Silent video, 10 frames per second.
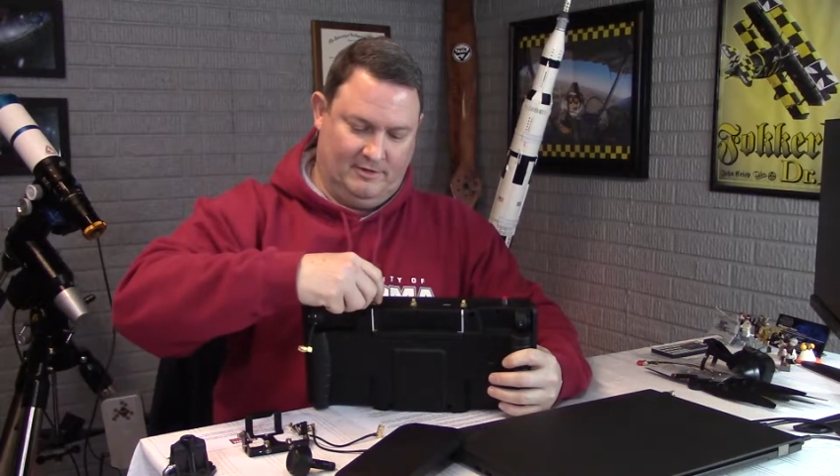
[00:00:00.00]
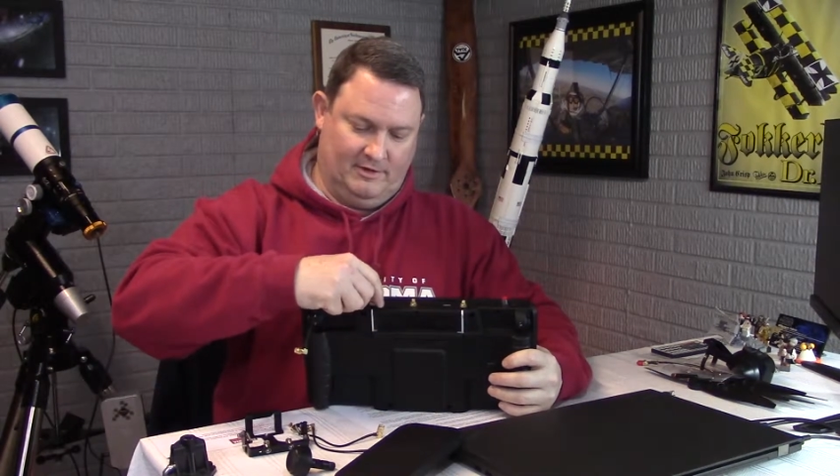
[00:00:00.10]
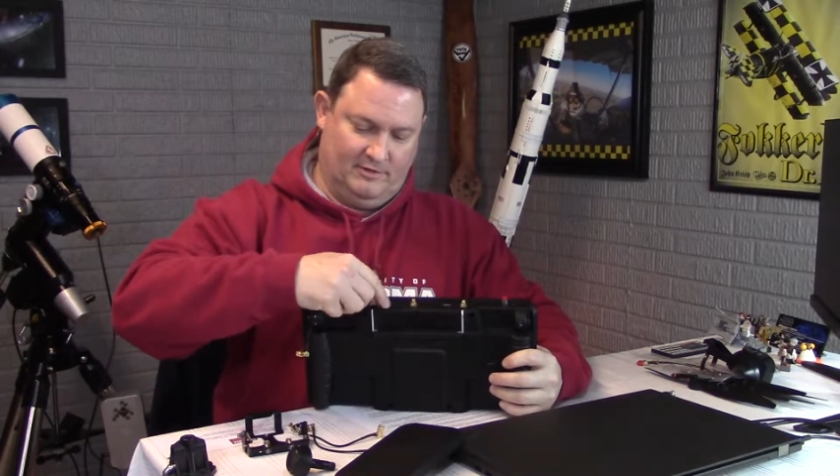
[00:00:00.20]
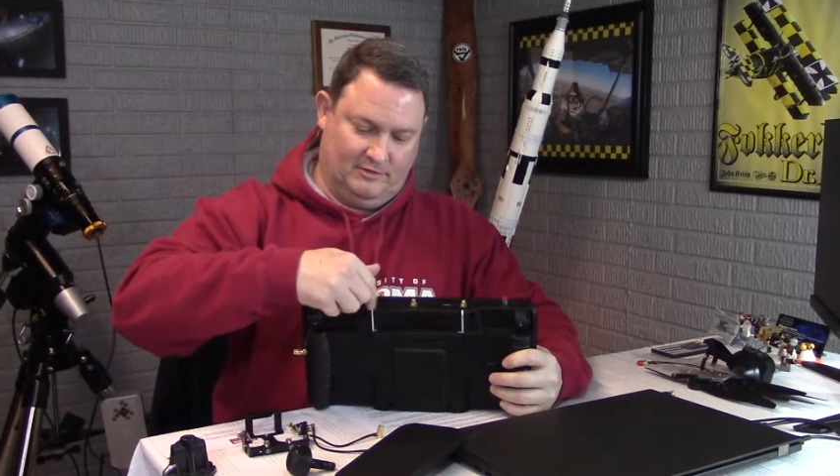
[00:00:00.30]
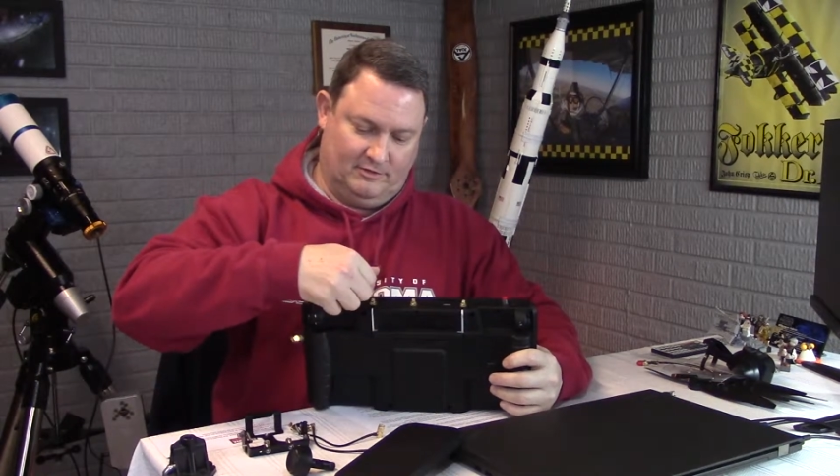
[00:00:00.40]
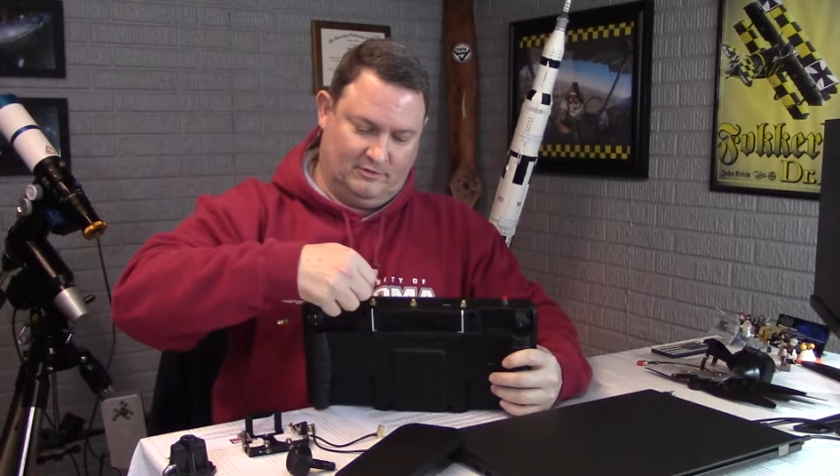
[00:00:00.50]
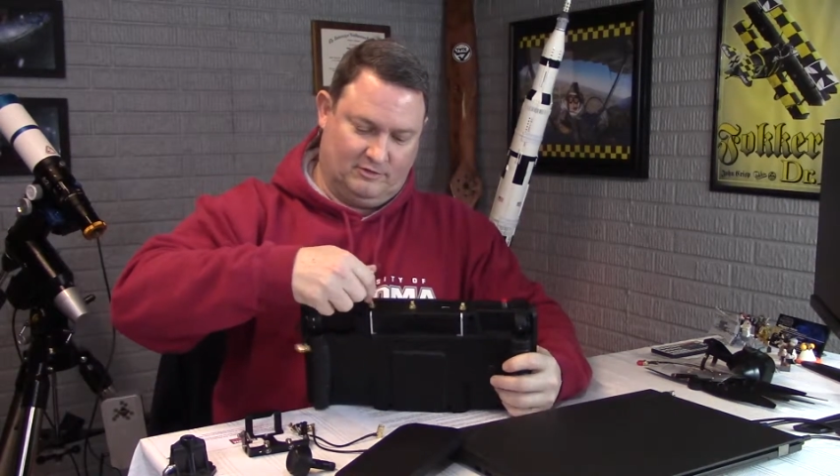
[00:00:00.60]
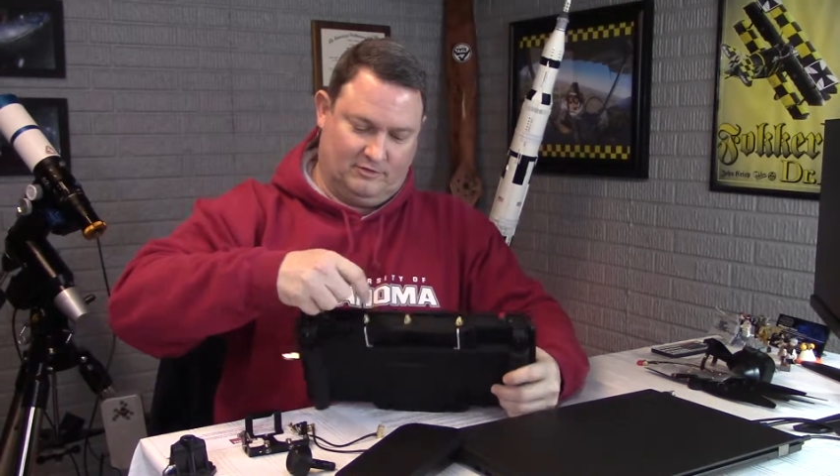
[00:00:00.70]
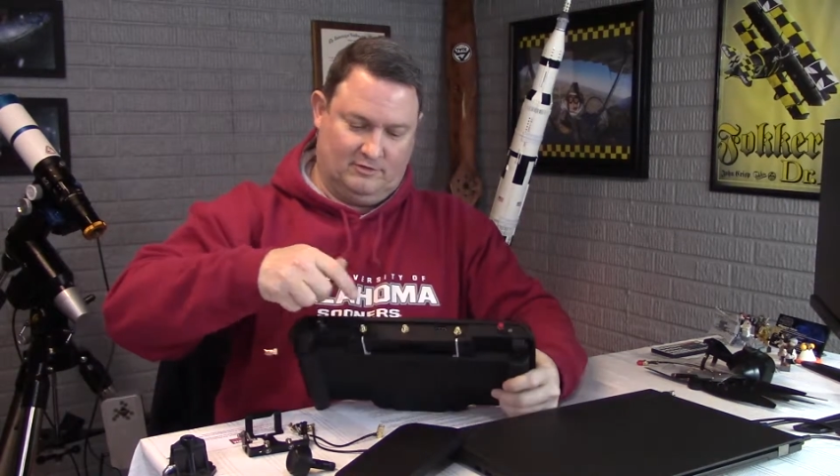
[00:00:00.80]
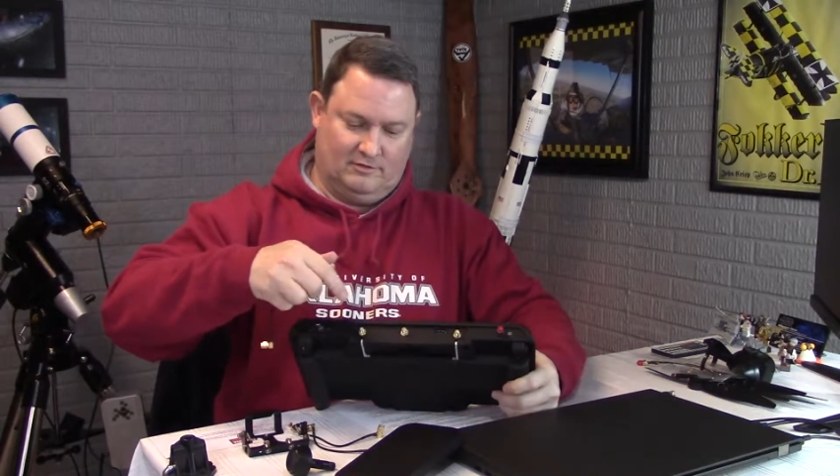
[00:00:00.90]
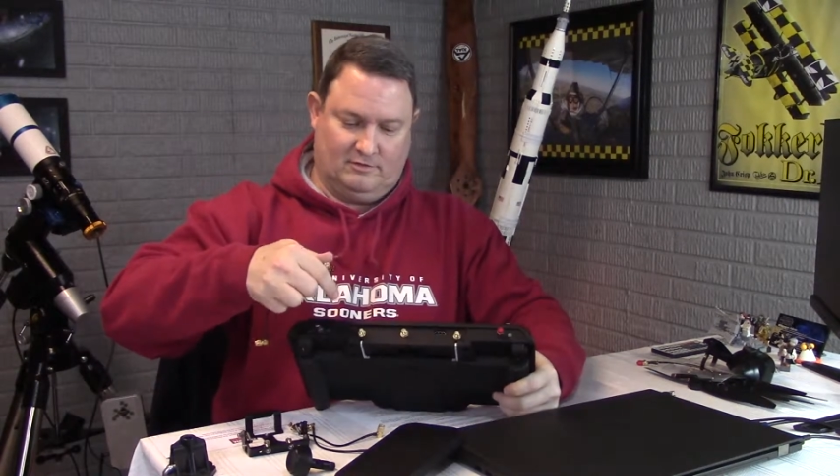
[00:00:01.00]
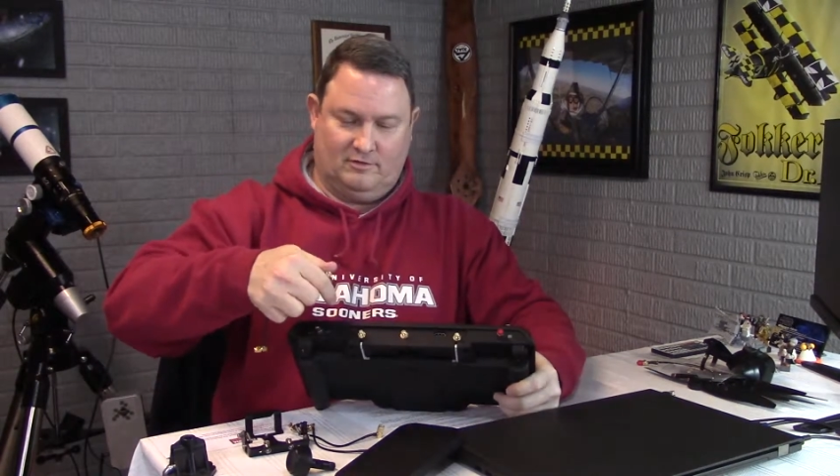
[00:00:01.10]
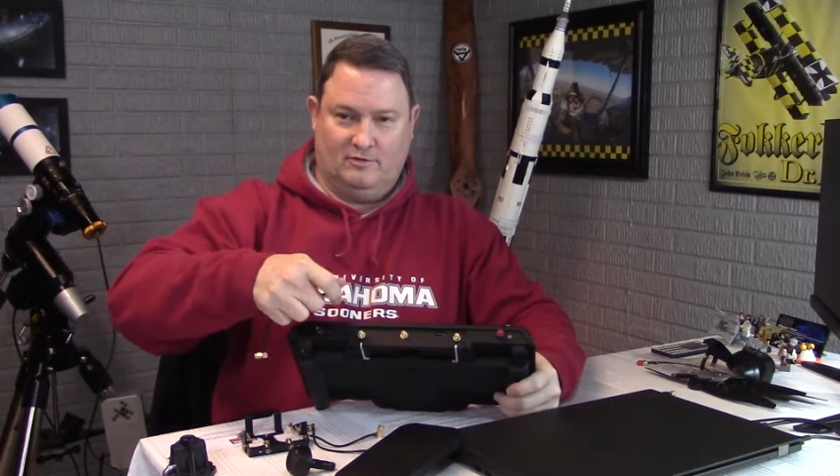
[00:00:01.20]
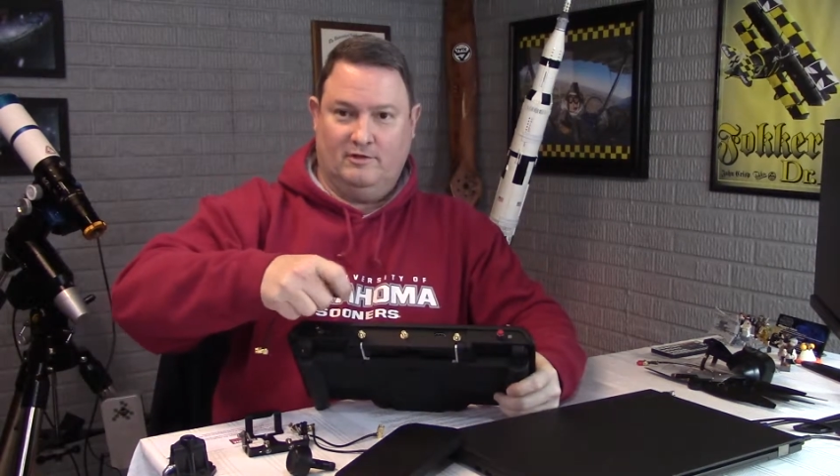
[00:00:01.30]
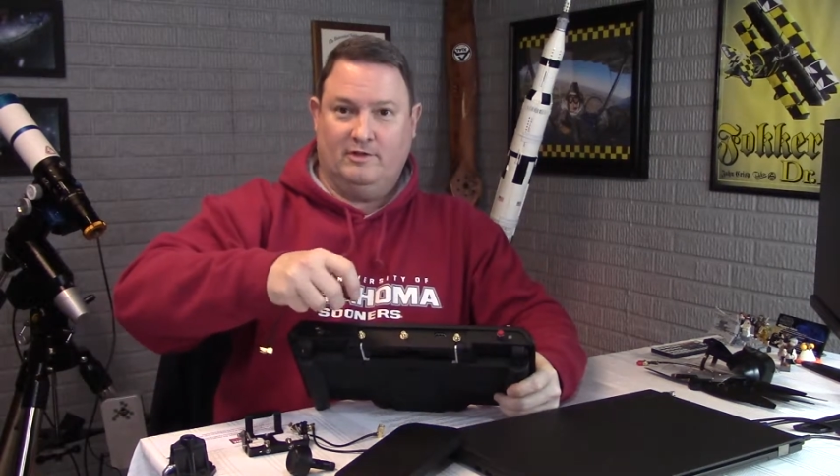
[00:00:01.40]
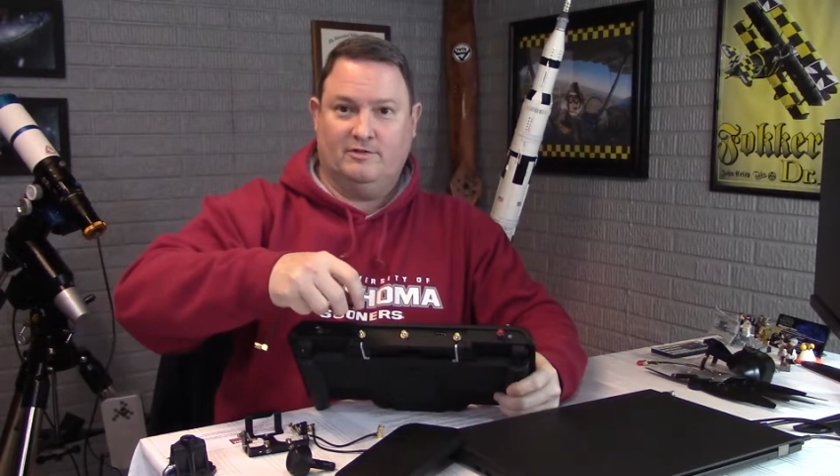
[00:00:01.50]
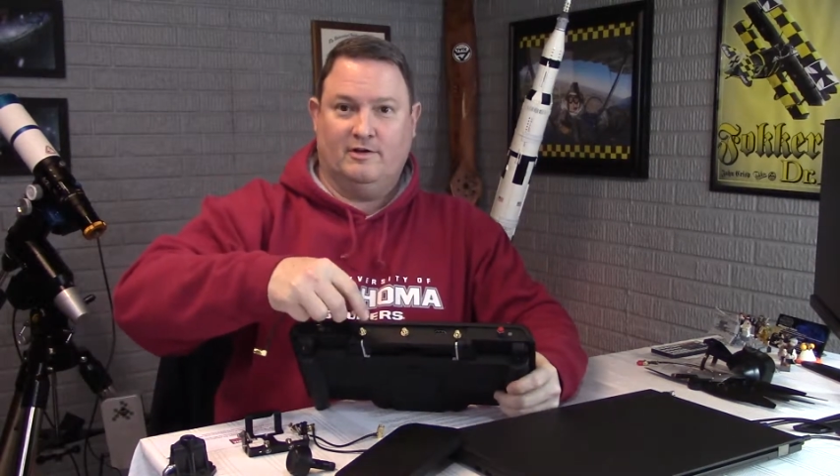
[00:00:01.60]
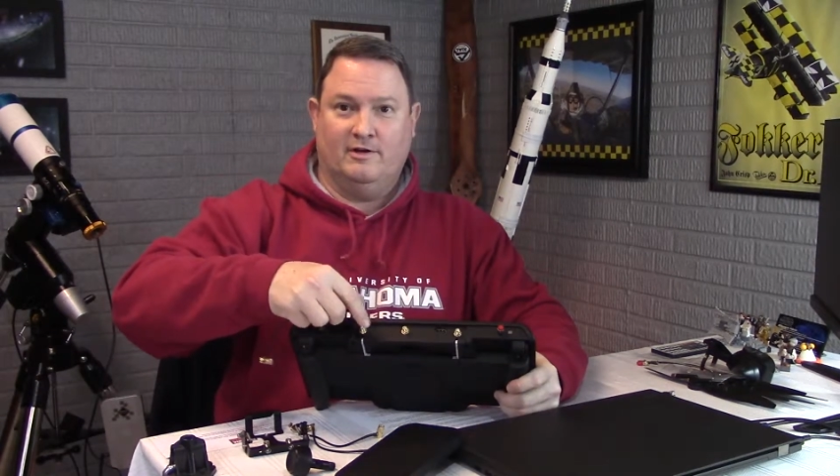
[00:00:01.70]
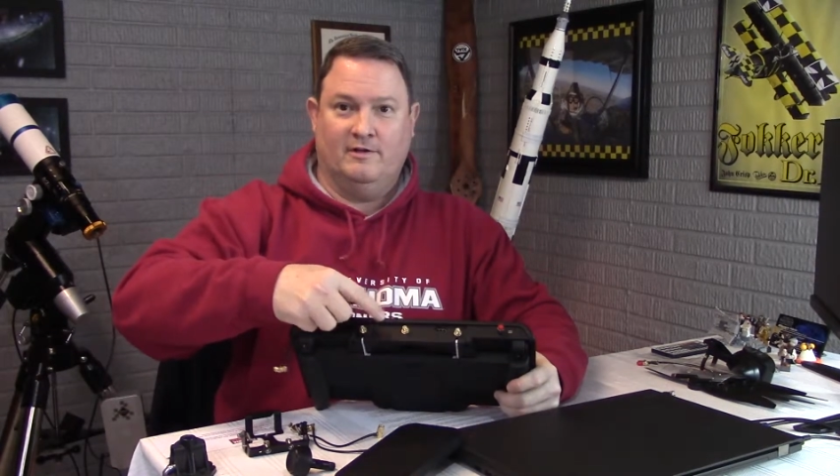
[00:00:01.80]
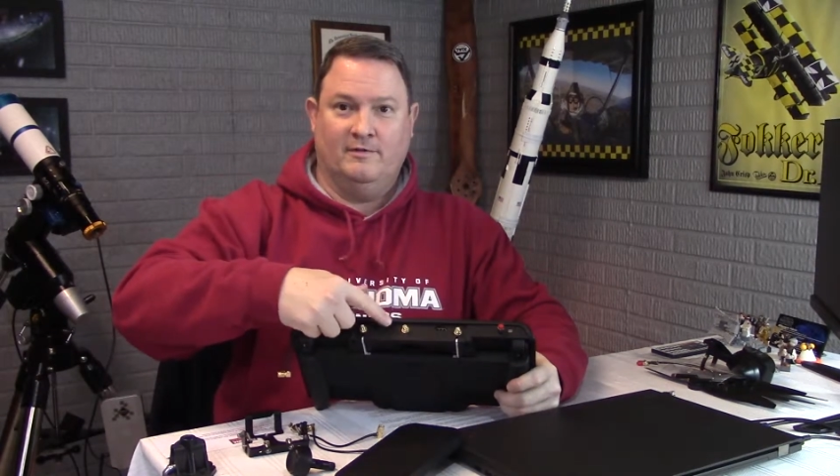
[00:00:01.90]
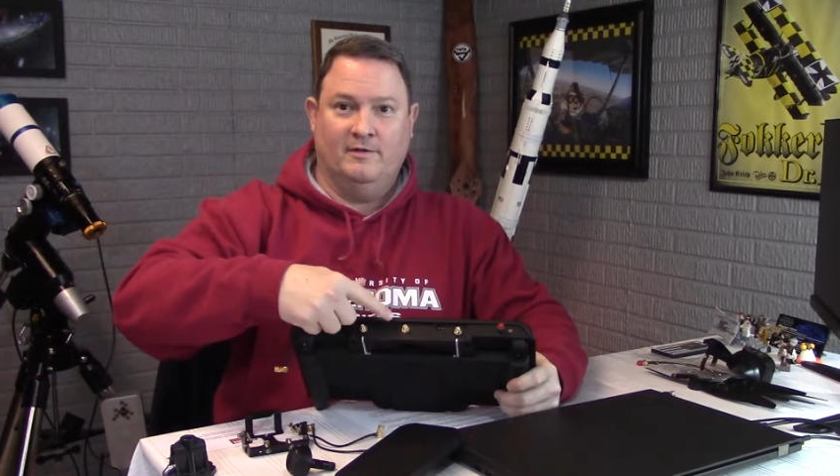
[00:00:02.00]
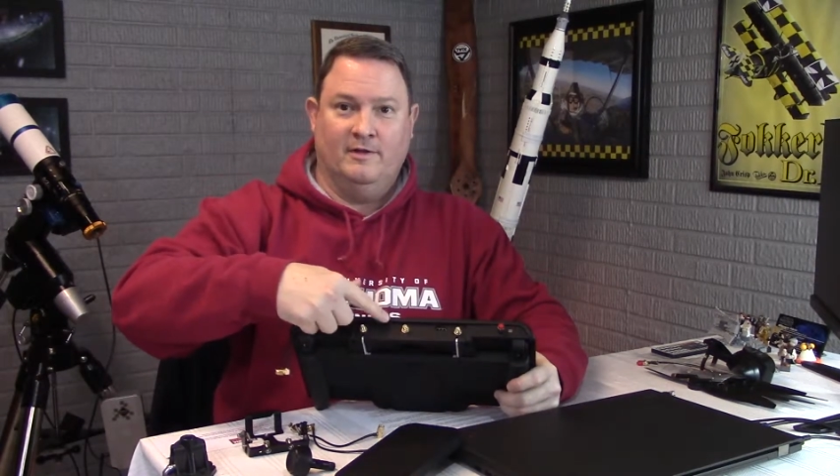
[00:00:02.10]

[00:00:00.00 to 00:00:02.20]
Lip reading: is screw these on